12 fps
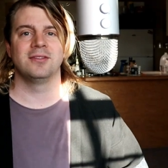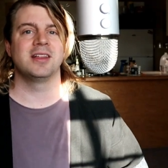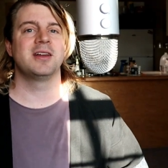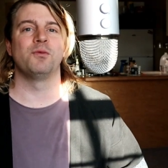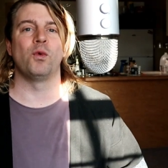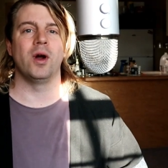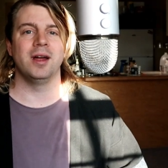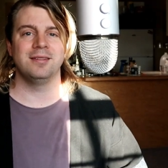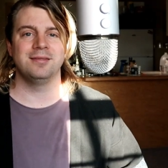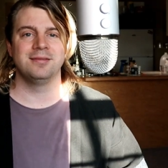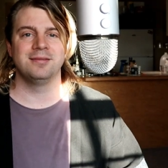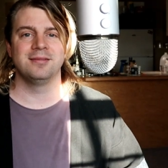Then what?
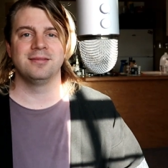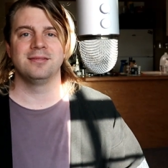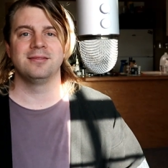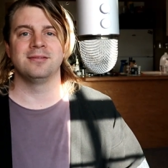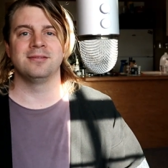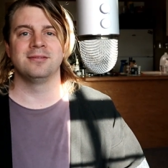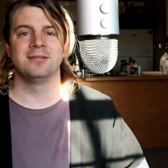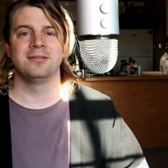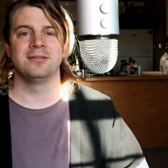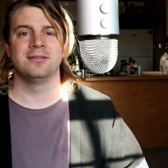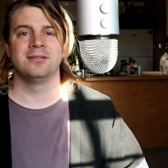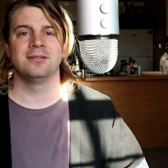Hmm?
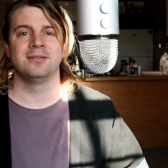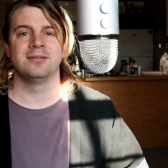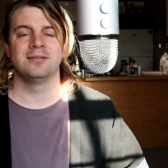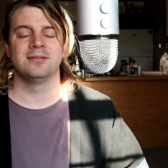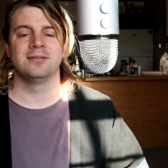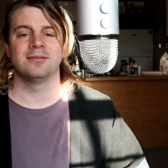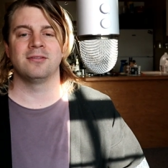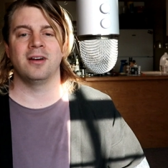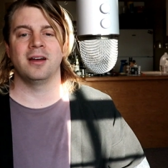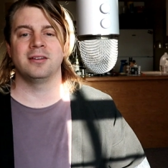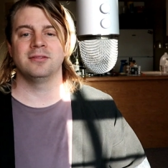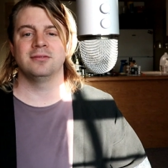
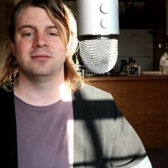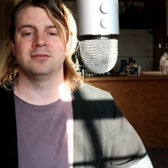Right.